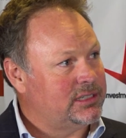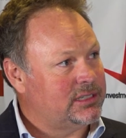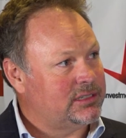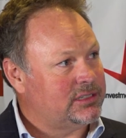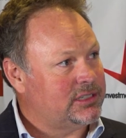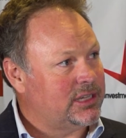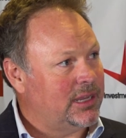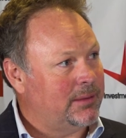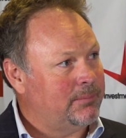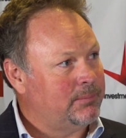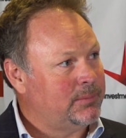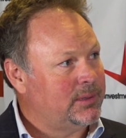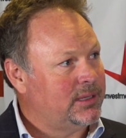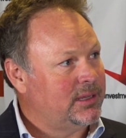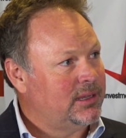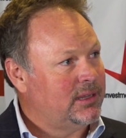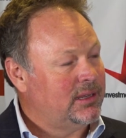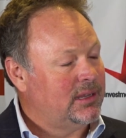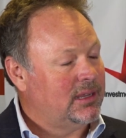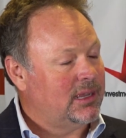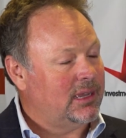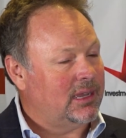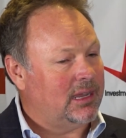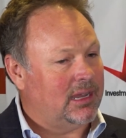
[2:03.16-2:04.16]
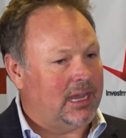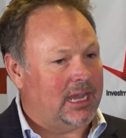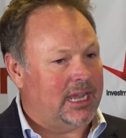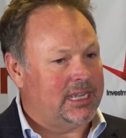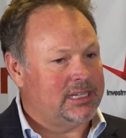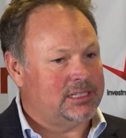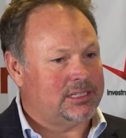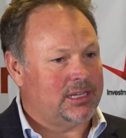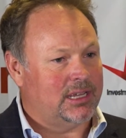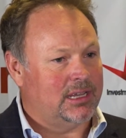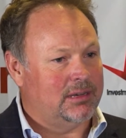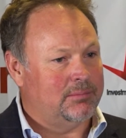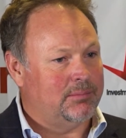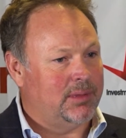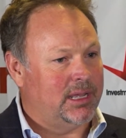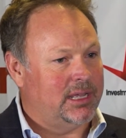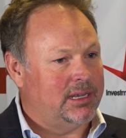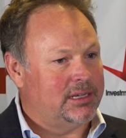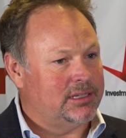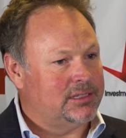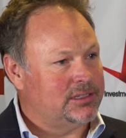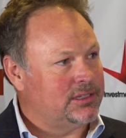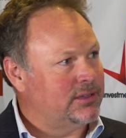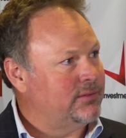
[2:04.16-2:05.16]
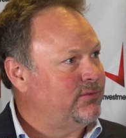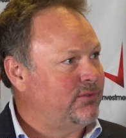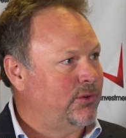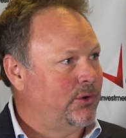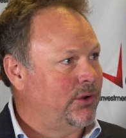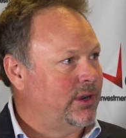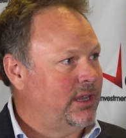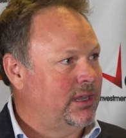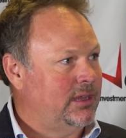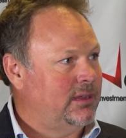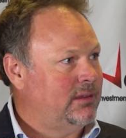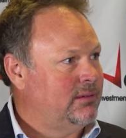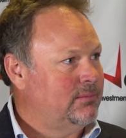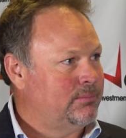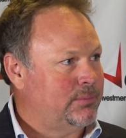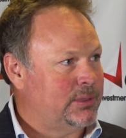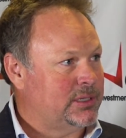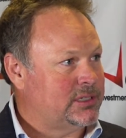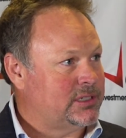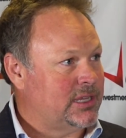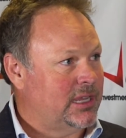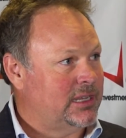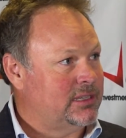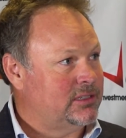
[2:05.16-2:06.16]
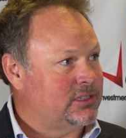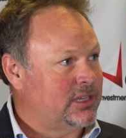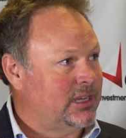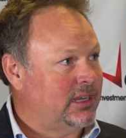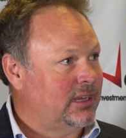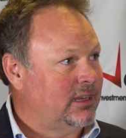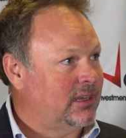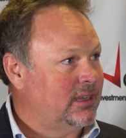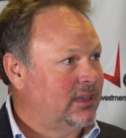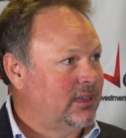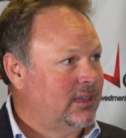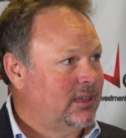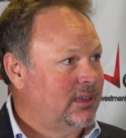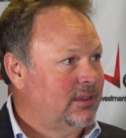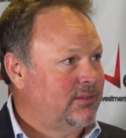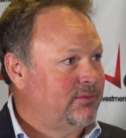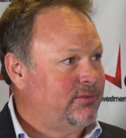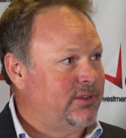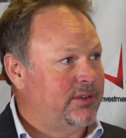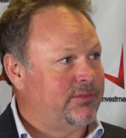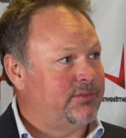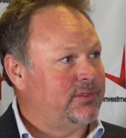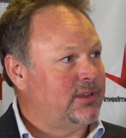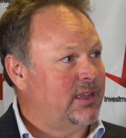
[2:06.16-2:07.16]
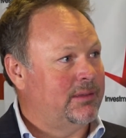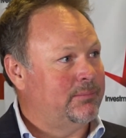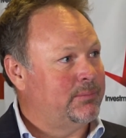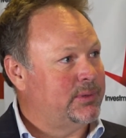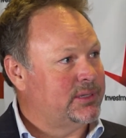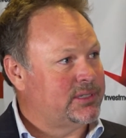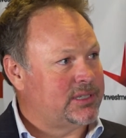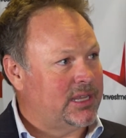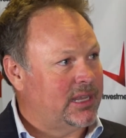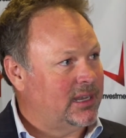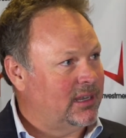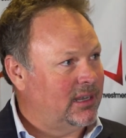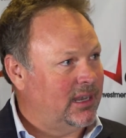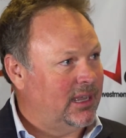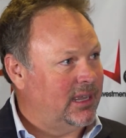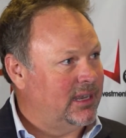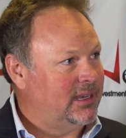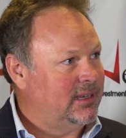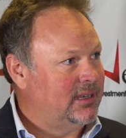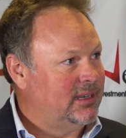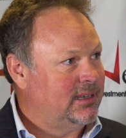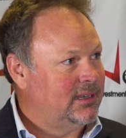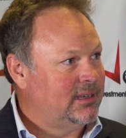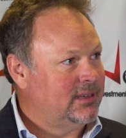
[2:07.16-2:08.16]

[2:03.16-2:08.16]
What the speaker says: intercept, 18 metres at 40% zinc, 15% lead,